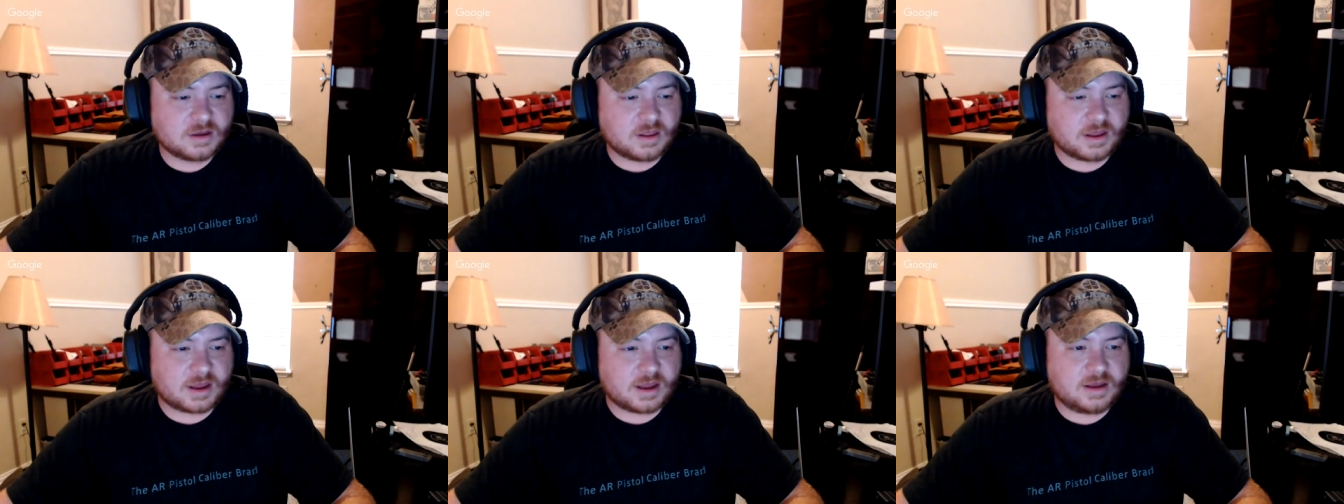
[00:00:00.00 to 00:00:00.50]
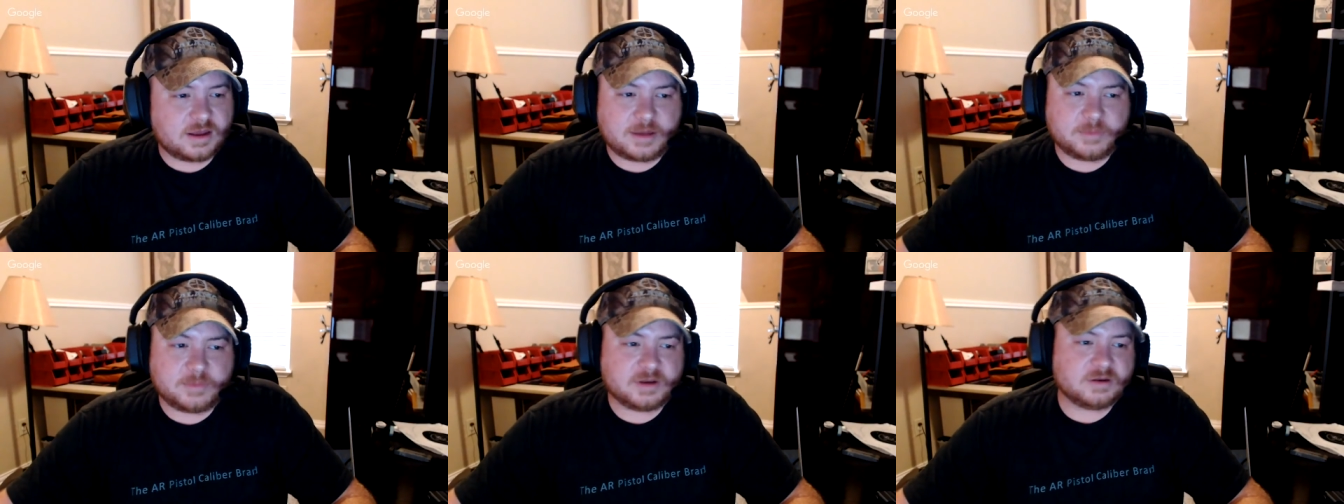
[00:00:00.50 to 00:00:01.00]
Like, I,
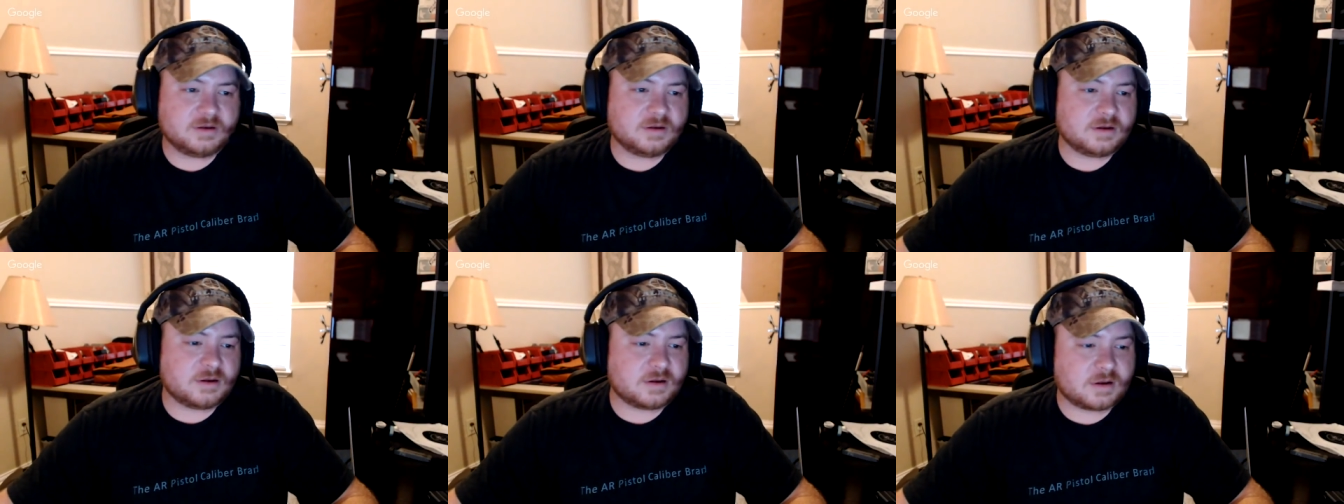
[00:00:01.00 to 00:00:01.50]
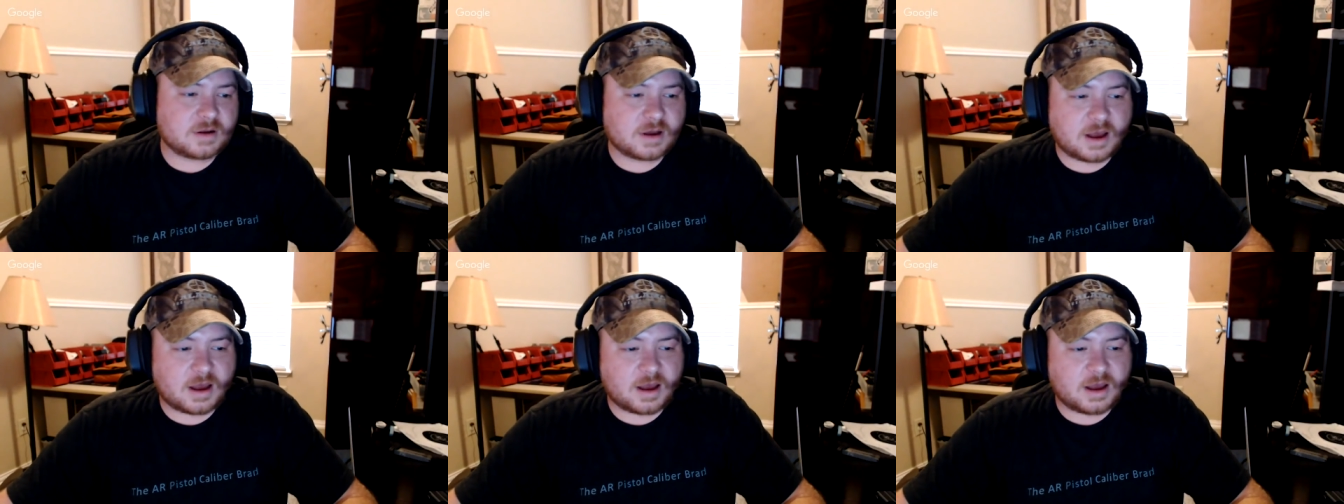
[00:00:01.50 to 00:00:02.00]
I mean,
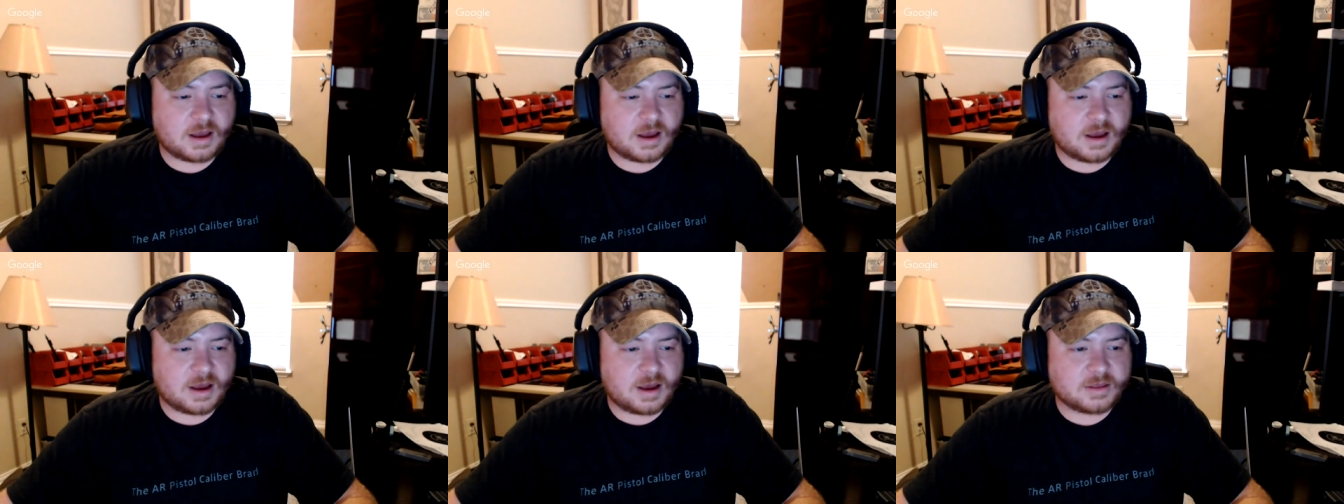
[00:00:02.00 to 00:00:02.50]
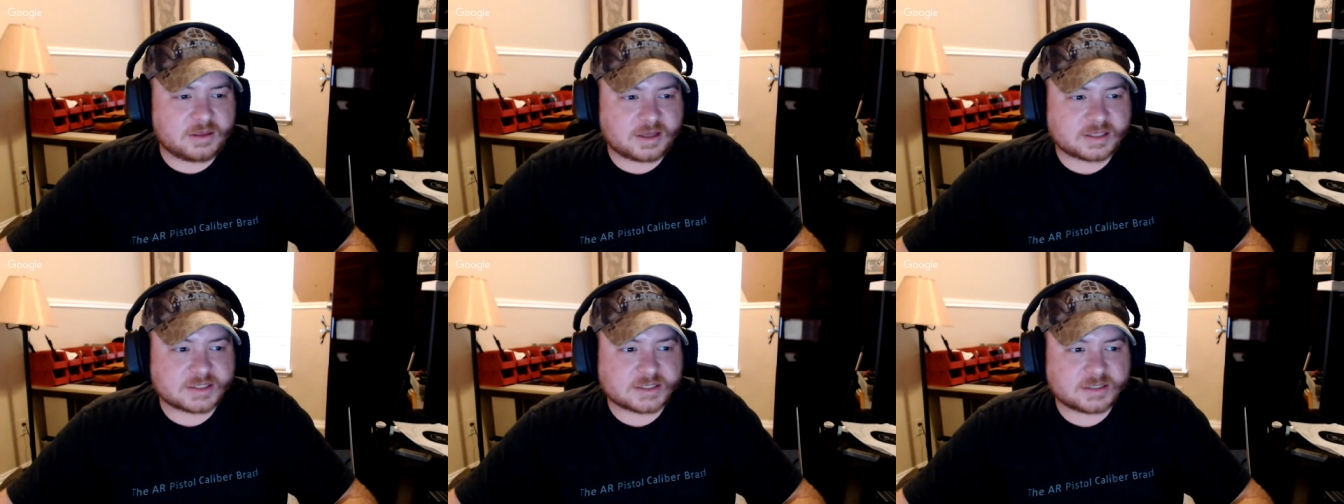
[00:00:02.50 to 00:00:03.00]
I
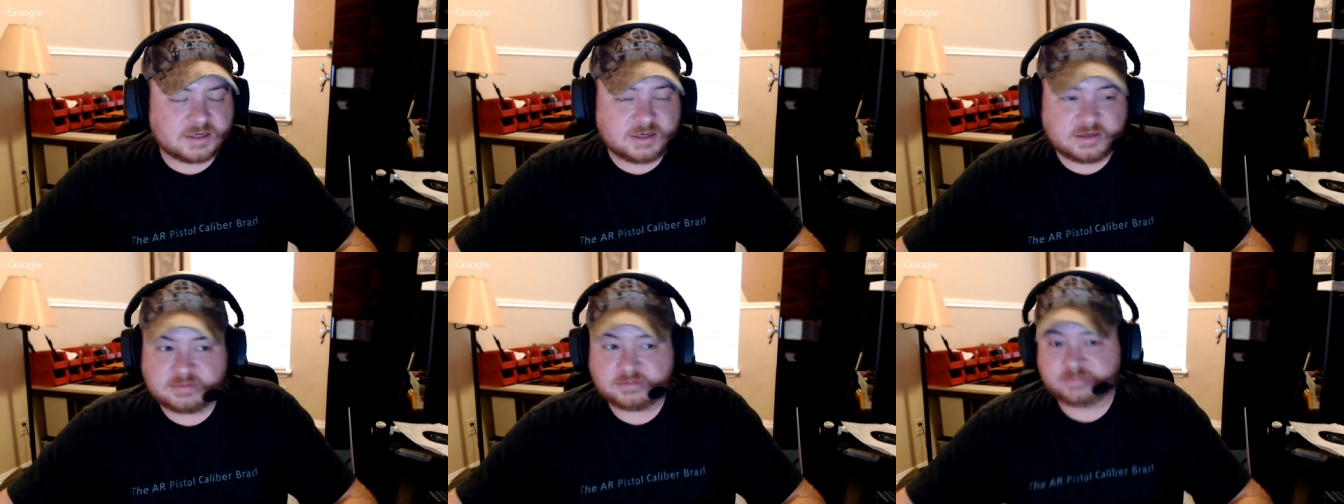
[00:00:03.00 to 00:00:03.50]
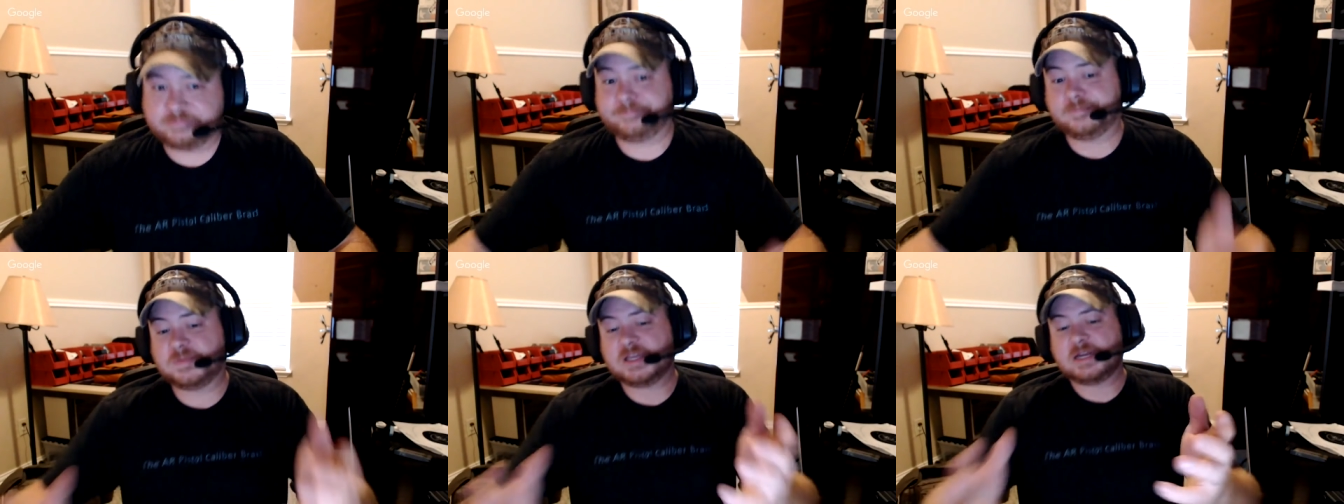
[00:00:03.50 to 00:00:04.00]
think it's uh, it,
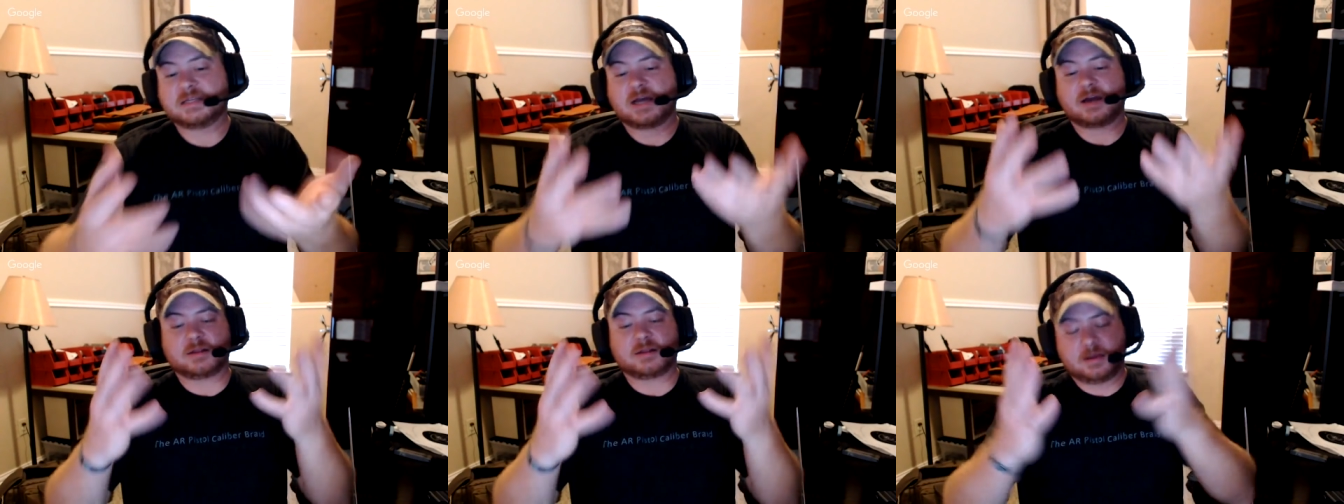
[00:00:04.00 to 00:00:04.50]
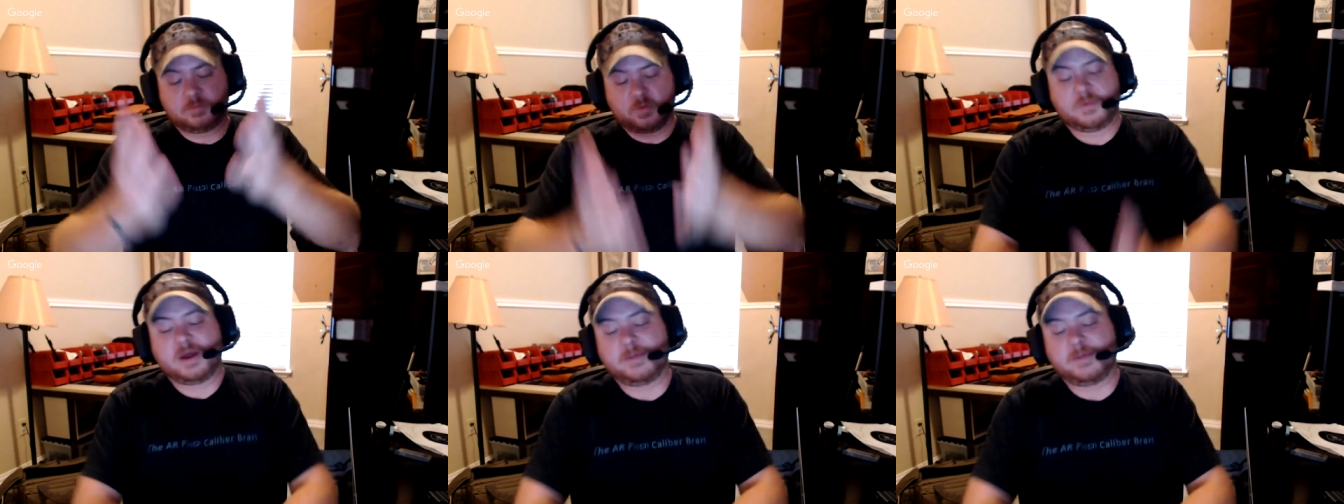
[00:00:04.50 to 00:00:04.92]
getting down to like what my